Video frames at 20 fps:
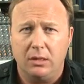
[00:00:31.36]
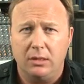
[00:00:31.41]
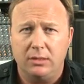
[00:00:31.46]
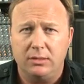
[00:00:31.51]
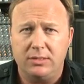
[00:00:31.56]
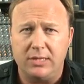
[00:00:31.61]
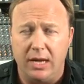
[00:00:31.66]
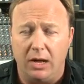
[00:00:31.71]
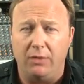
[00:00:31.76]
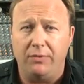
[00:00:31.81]

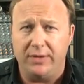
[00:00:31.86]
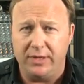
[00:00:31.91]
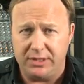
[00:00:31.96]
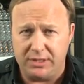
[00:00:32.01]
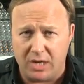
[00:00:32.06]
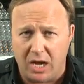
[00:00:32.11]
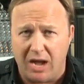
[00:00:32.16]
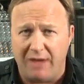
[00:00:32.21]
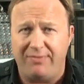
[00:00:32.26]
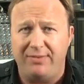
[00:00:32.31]
tell
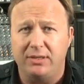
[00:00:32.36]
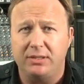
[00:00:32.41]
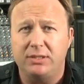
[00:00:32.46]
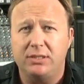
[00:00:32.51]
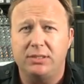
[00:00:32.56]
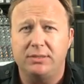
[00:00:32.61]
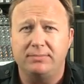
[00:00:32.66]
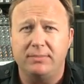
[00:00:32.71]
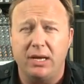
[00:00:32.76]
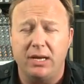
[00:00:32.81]
this
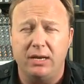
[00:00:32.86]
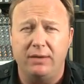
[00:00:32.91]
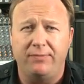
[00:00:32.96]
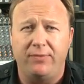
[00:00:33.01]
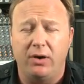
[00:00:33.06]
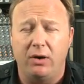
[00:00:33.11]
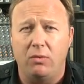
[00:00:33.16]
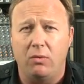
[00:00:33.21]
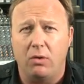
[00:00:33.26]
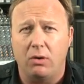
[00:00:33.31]
office and
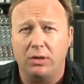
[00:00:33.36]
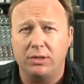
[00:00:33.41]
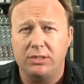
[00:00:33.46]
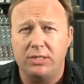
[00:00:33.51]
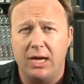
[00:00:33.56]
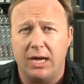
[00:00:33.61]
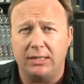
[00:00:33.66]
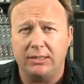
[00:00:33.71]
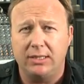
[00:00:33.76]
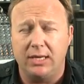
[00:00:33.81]

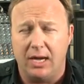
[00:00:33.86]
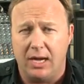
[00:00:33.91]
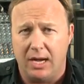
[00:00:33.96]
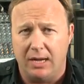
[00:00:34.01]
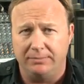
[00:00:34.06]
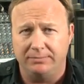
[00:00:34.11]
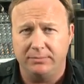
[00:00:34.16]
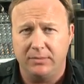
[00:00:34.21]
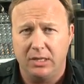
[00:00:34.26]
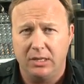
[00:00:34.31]
Infowars.com